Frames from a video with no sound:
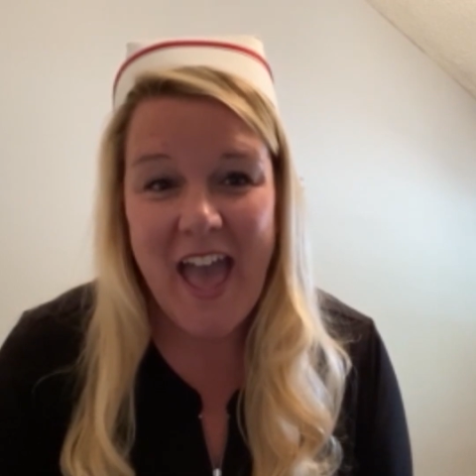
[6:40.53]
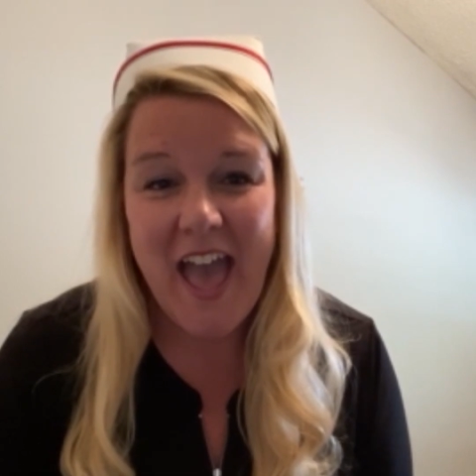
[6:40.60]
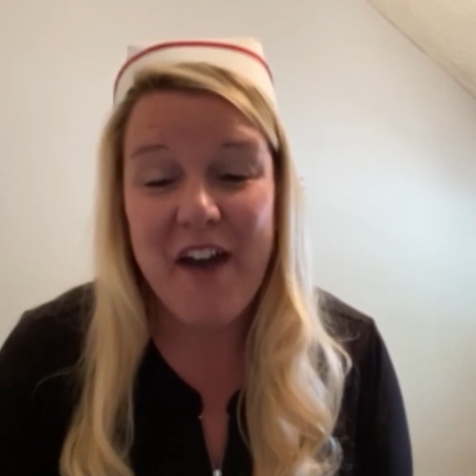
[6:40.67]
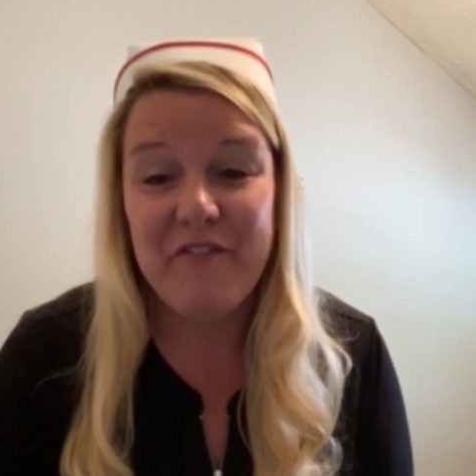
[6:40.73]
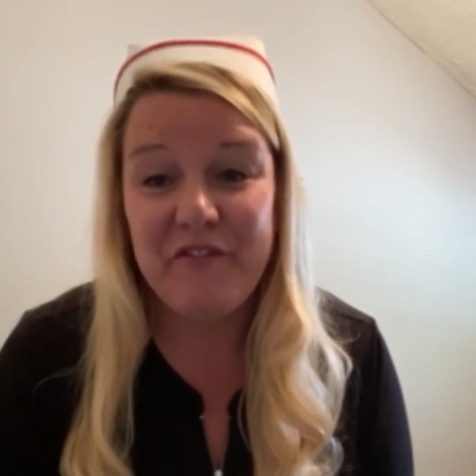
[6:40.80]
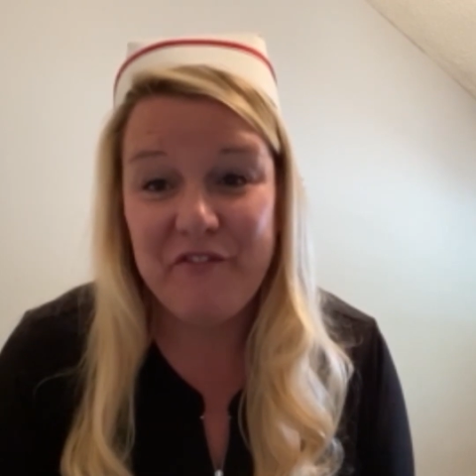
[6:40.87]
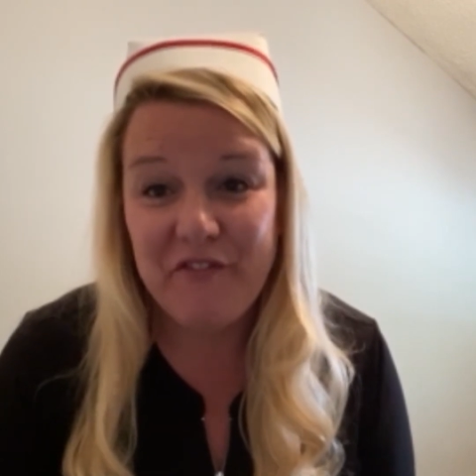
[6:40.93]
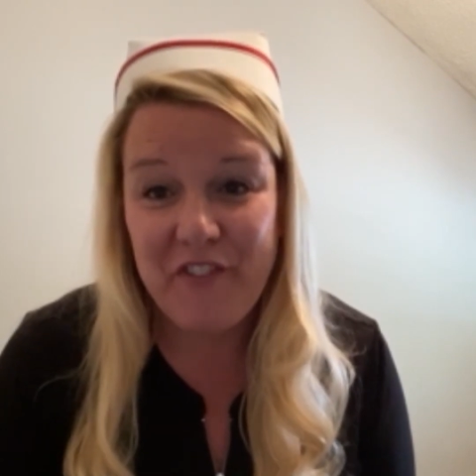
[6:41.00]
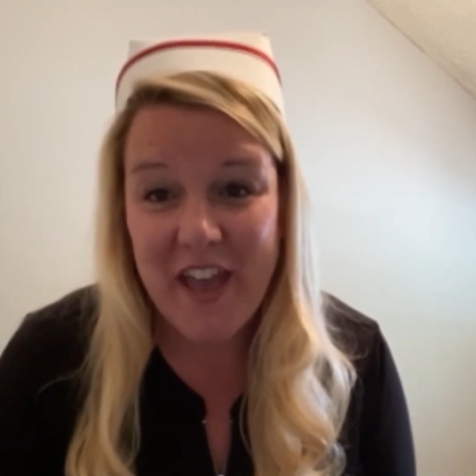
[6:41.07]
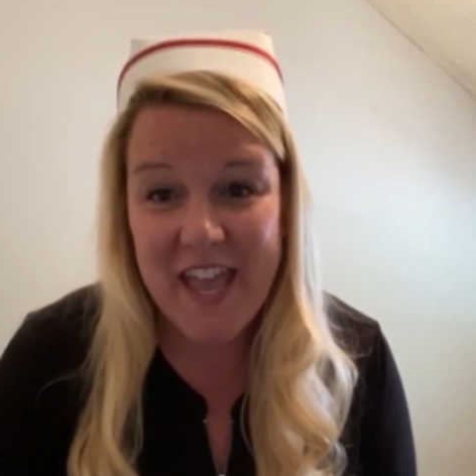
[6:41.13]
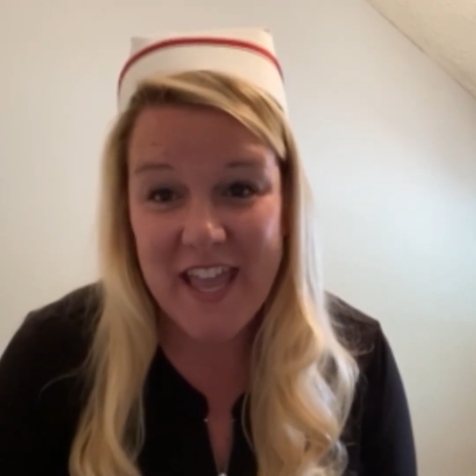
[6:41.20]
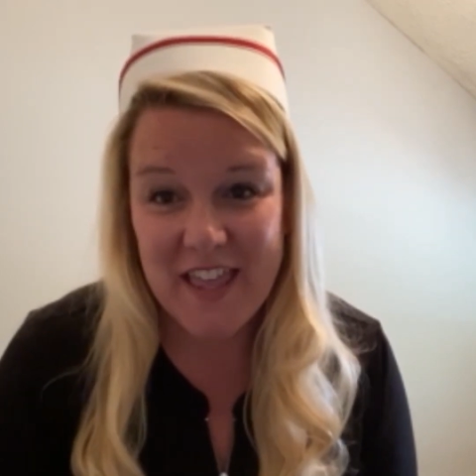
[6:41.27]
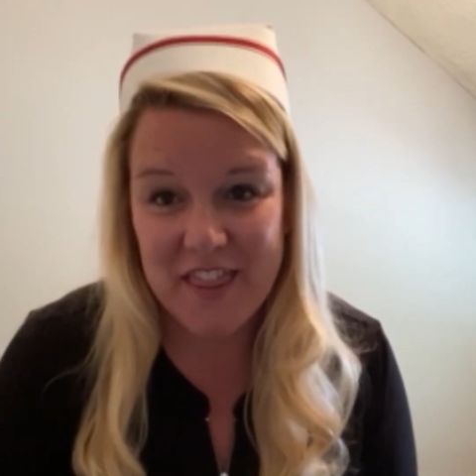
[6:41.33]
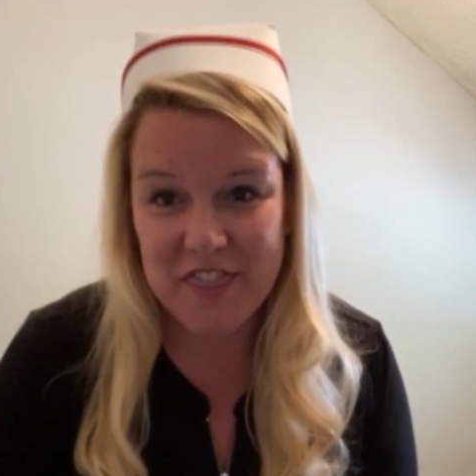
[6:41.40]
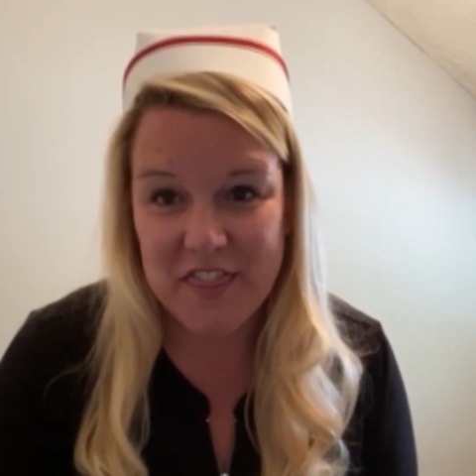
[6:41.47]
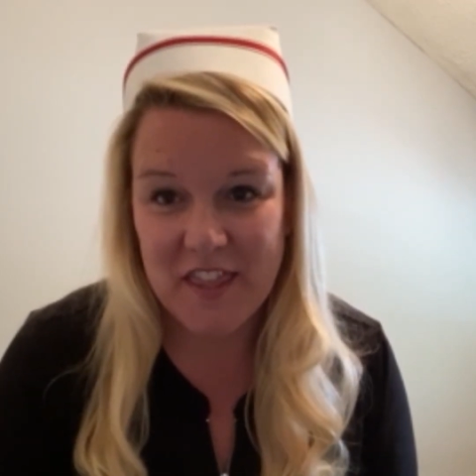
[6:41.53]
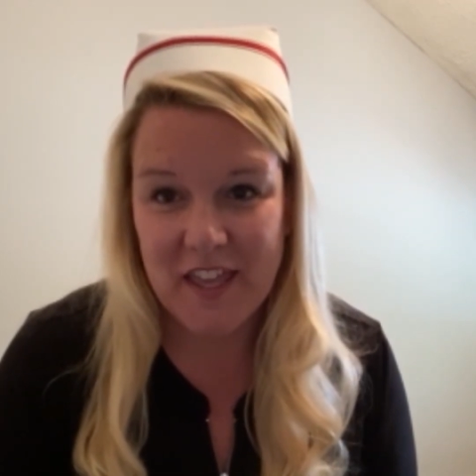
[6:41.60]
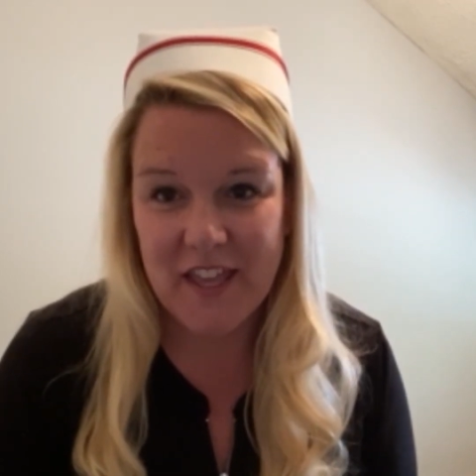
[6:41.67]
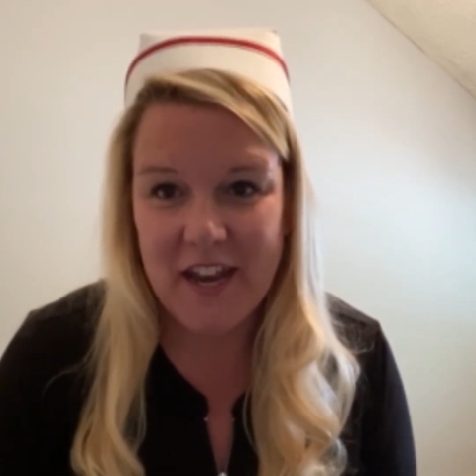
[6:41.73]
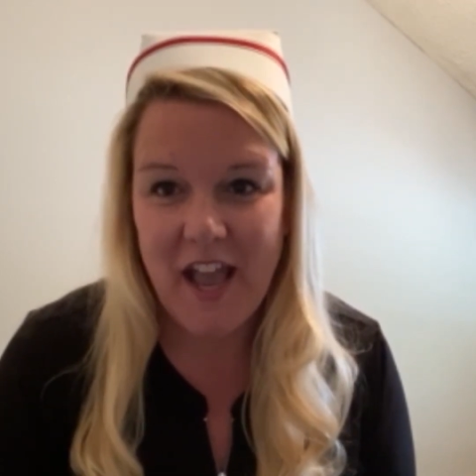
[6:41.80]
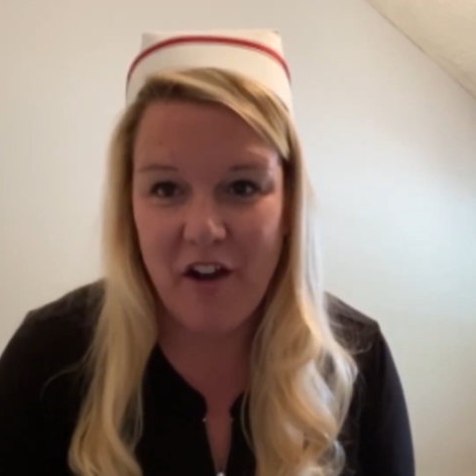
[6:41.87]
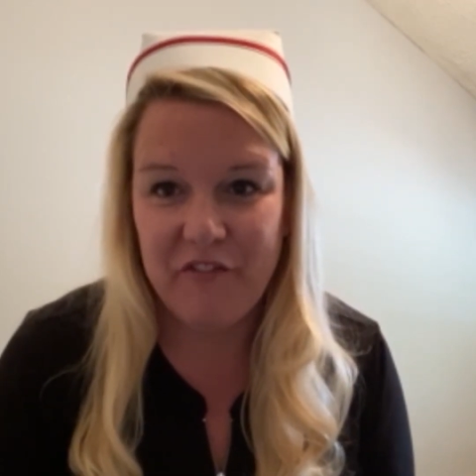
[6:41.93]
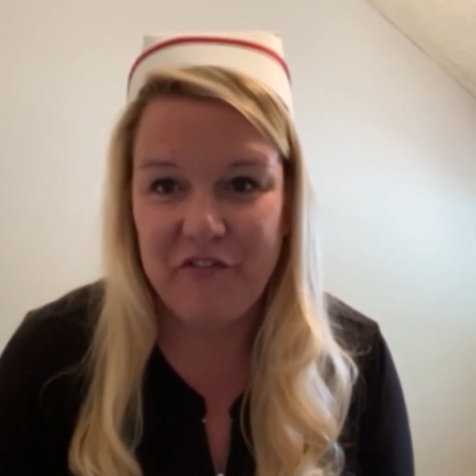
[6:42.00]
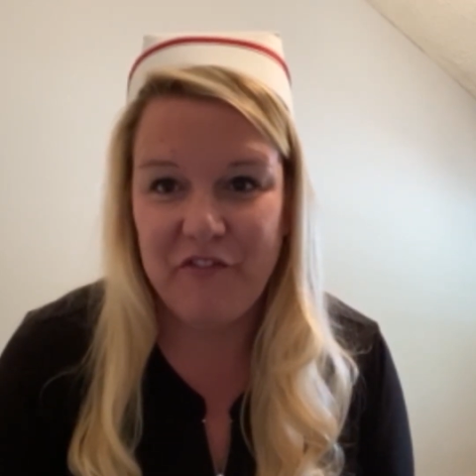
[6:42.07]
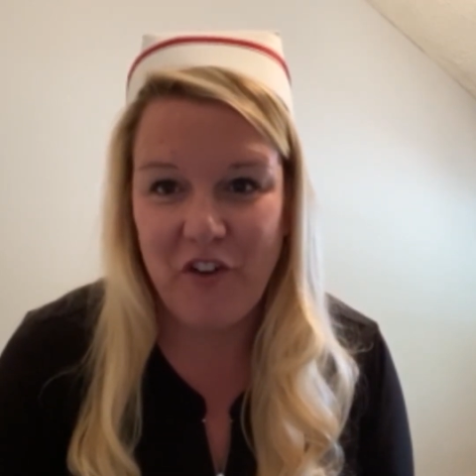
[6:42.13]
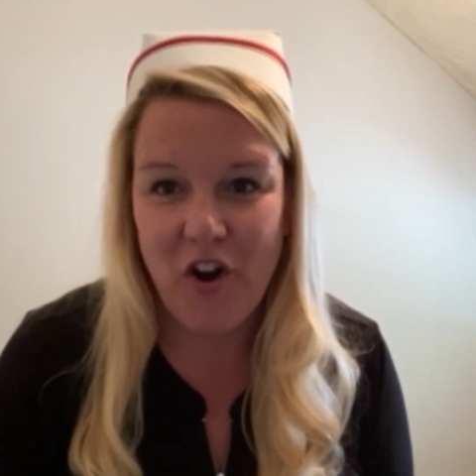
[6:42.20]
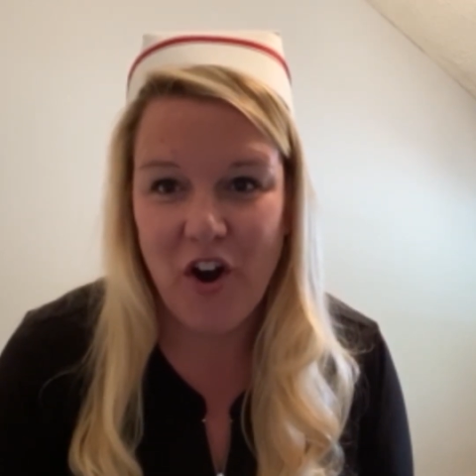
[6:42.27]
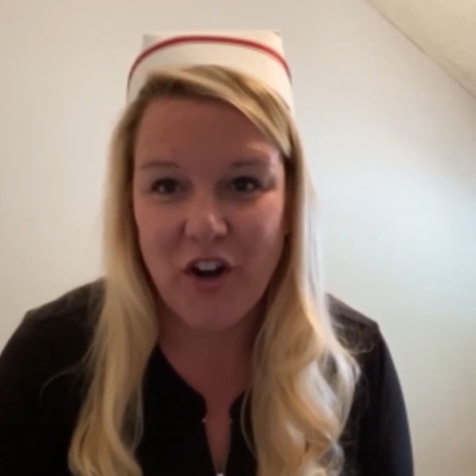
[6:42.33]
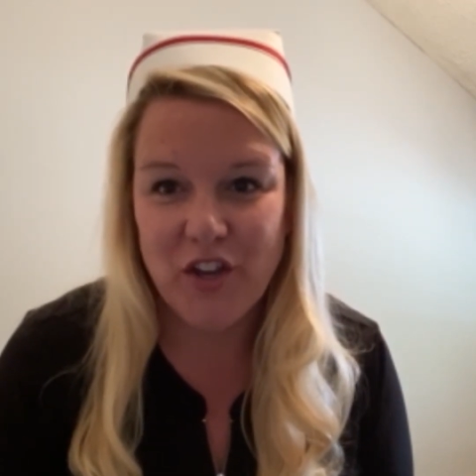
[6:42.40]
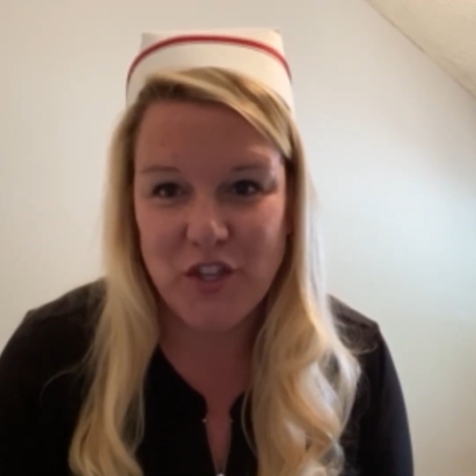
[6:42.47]
Have faith and how
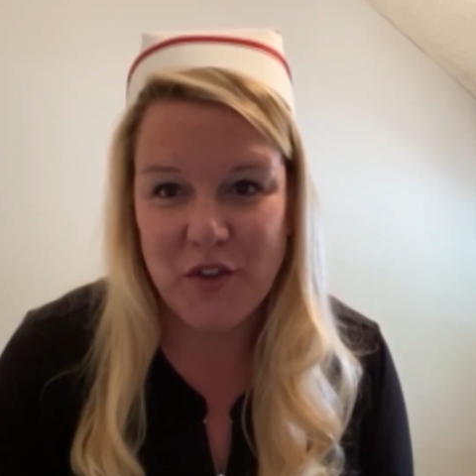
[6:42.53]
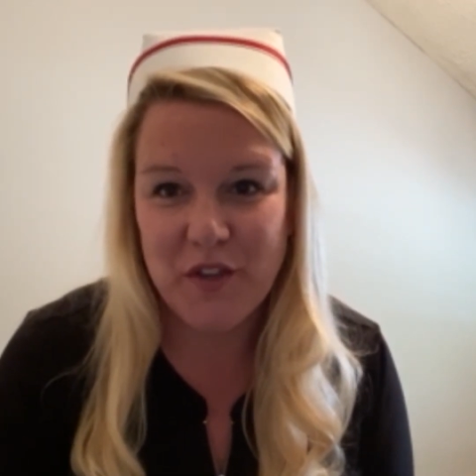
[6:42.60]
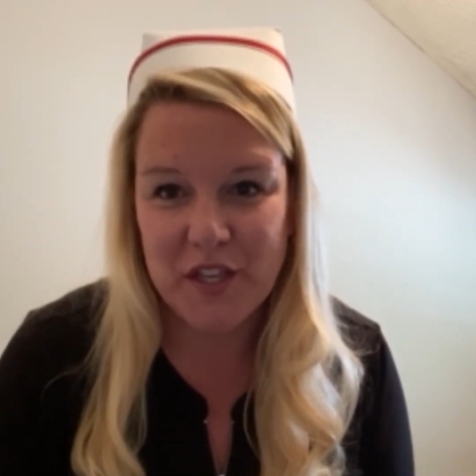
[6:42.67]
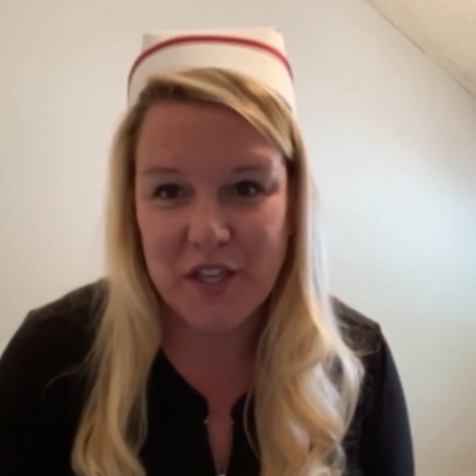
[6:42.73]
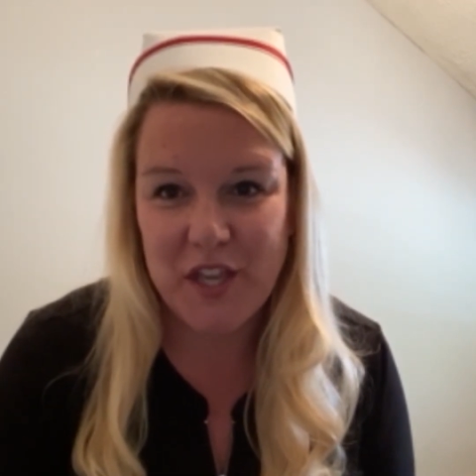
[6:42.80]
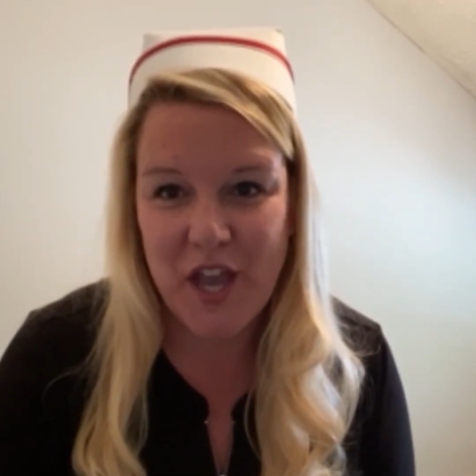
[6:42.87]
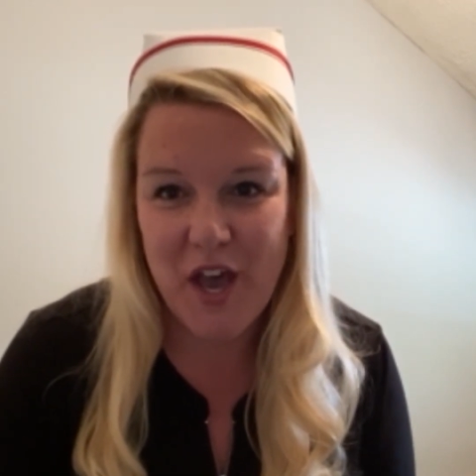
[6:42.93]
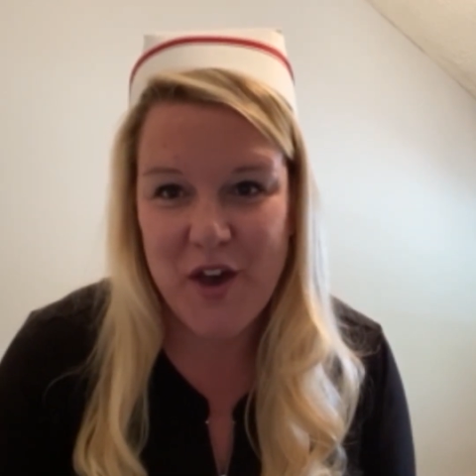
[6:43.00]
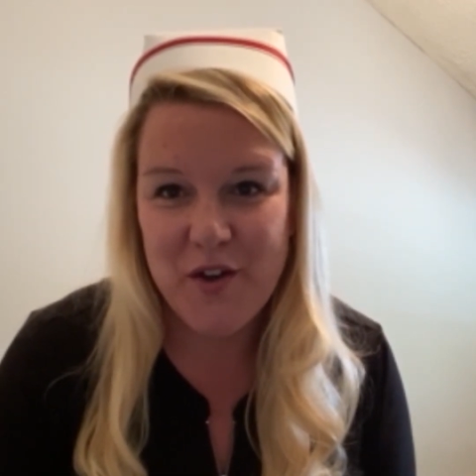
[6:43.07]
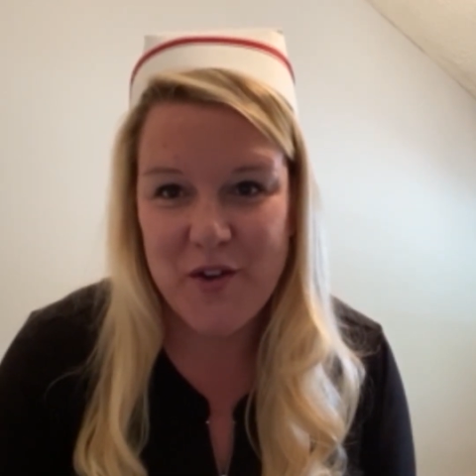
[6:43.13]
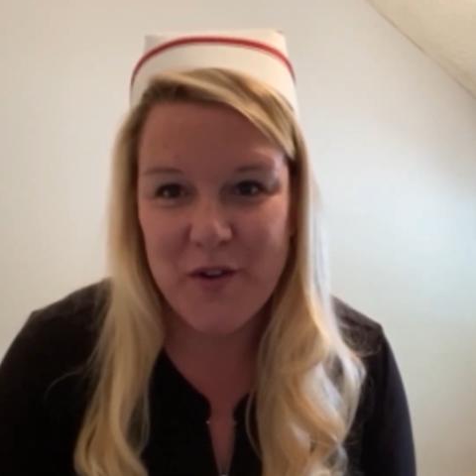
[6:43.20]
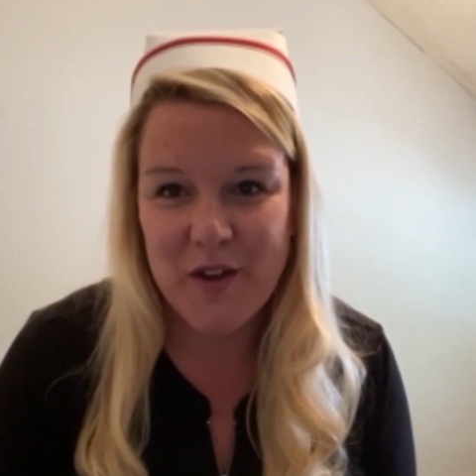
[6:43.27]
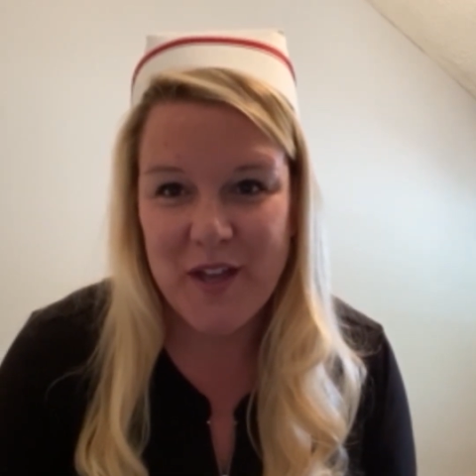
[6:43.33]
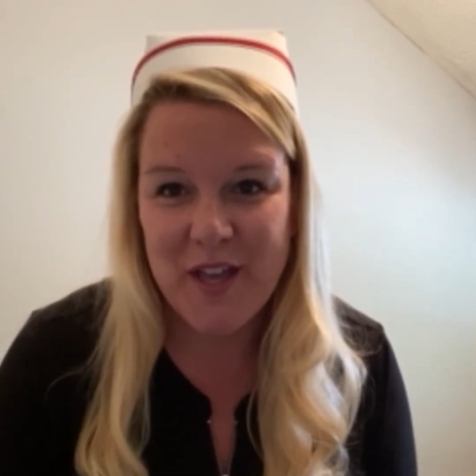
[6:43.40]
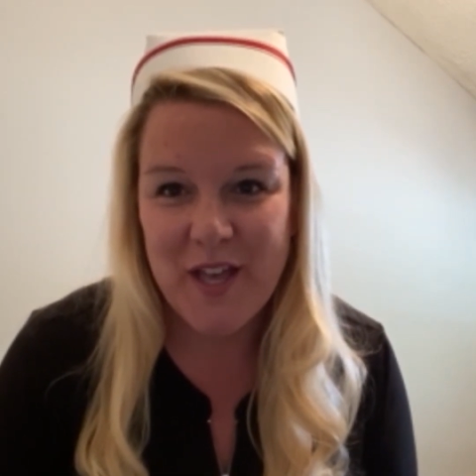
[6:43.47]
far you can go,